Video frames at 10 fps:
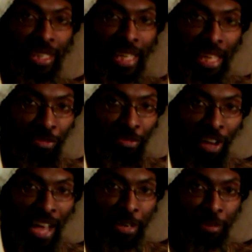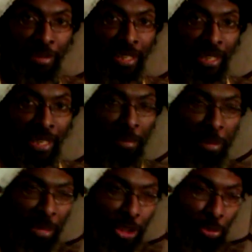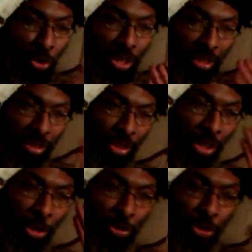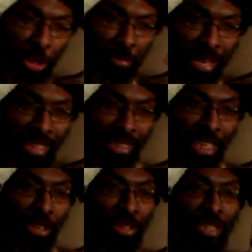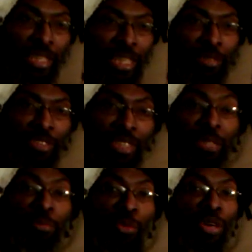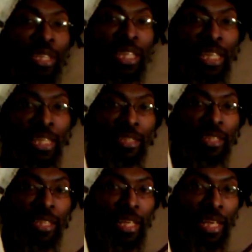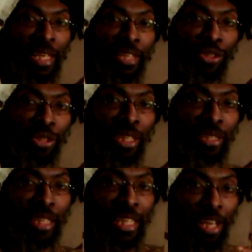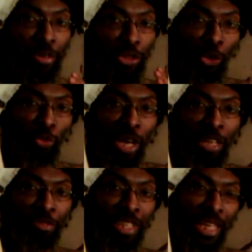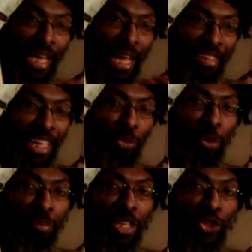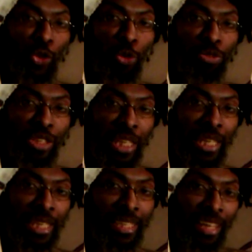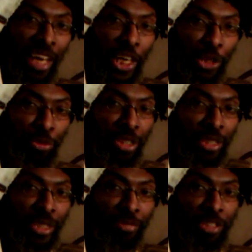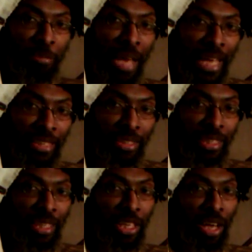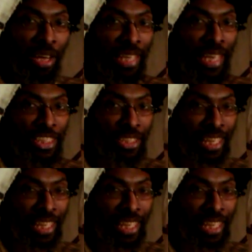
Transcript: environment. I mean, much more, you know, you can meditate on this and even see more things into this that are so relevant, and that's what makes you understand that the utterances of His Majesty are not just like